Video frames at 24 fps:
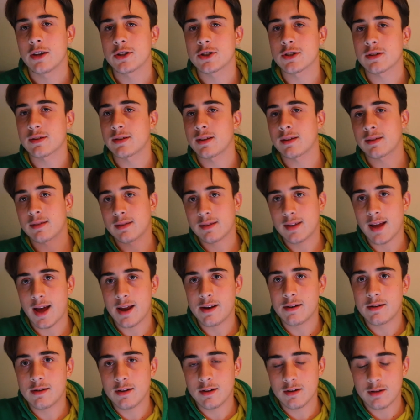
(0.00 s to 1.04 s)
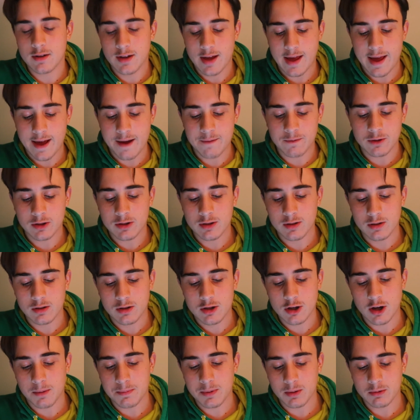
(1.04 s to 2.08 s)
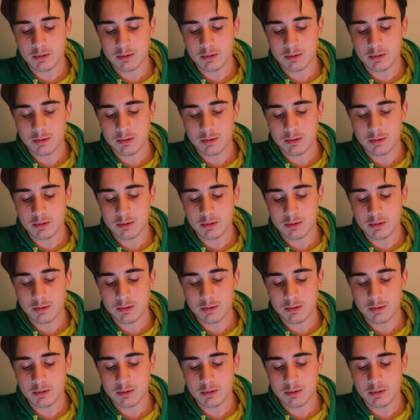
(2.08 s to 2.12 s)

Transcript: just a standard Everton top.